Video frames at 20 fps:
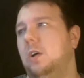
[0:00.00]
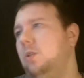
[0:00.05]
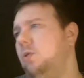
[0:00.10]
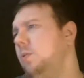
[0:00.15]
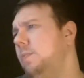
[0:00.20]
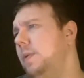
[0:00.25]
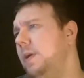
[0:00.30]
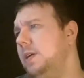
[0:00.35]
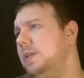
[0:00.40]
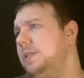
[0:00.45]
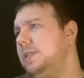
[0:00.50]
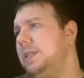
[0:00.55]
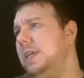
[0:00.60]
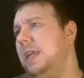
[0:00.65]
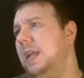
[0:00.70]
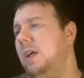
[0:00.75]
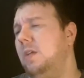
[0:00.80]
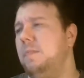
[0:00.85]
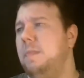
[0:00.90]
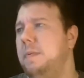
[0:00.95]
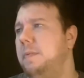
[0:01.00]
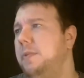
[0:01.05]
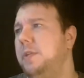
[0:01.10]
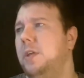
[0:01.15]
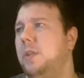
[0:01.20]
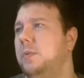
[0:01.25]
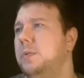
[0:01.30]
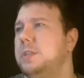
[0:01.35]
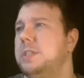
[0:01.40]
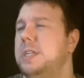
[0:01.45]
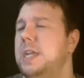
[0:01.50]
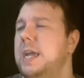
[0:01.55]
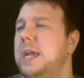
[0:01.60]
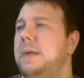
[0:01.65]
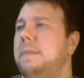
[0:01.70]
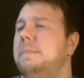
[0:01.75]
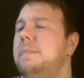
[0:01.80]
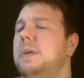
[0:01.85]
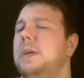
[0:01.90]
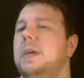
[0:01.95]
arquebus, and I don't remember the other one's
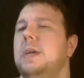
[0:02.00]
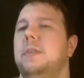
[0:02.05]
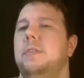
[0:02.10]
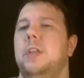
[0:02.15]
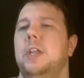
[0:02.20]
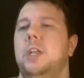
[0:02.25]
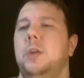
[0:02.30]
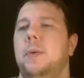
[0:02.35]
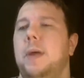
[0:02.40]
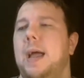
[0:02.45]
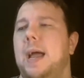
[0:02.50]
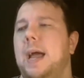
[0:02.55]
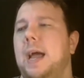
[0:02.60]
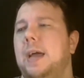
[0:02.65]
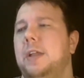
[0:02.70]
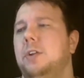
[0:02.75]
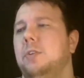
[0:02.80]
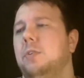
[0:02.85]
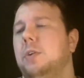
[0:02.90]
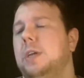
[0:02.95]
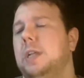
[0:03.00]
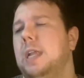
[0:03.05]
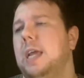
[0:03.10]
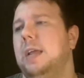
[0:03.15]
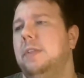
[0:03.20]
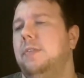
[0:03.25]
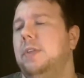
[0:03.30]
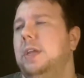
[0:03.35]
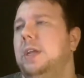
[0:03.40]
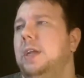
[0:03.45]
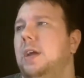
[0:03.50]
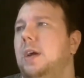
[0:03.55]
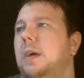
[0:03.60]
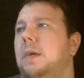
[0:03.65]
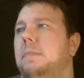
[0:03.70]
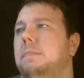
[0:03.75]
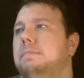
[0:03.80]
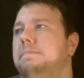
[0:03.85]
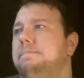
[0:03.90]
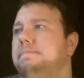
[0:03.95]
name. Then you're looking at the
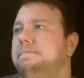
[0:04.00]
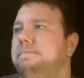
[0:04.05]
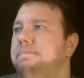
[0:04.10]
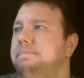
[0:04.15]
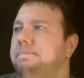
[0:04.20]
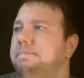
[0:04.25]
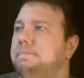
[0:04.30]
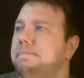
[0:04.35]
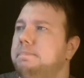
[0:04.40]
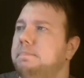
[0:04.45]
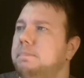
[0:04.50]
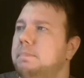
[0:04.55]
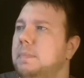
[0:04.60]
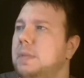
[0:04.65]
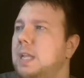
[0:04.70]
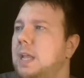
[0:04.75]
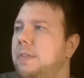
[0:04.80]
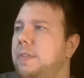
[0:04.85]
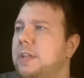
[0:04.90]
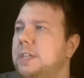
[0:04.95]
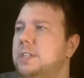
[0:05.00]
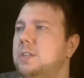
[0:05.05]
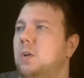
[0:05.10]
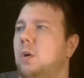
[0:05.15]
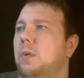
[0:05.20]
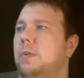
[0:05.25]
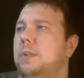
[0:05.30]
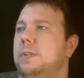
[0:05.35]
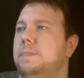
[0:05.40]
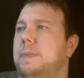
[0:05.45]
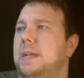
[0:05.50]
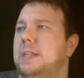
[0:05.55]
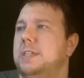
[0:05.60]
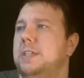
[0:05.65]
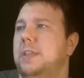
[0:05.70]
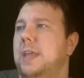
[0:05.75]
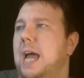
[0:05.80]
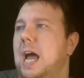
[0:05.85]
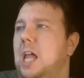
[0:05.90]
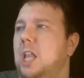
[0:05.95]
I think it's
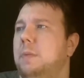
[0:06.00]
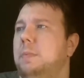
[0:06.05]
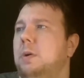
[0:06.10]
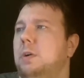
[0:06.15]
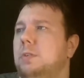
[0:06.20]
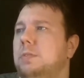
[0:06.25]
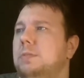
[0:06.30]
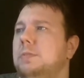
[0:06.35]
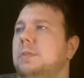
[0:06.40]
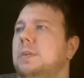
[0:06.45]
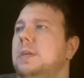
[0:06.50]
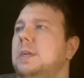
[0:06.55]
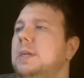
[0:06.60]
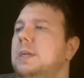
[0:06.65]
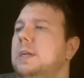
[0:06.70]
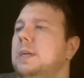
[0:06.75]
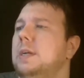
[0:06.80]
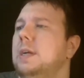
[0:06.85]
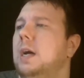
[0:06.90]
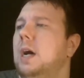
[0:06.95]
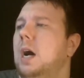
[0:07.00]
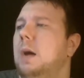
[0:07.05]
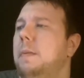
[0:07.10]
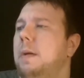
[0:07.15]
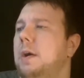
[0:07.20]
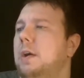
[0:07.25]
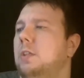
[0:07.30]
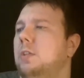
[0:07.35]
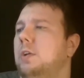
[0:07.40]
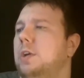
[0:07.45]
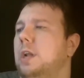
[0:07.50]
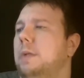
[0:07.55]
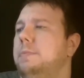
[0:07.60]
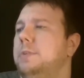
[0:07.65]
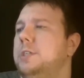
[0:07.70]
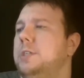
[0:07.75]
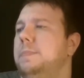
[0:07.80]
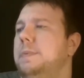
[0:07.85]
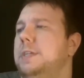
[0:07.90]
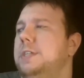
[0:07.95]
basically the Halliburton. I'm gonna look it up
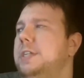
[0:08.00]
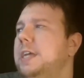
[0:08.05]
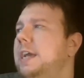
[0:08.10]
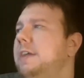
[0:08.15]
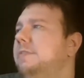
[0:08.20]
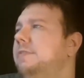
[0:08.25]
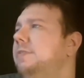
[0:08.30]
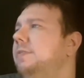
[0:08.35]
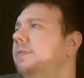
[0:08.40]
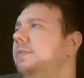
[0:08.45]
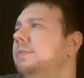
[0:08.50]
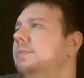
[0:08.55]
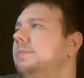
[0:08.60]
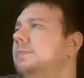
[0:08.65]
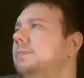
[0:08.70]
just to be safe.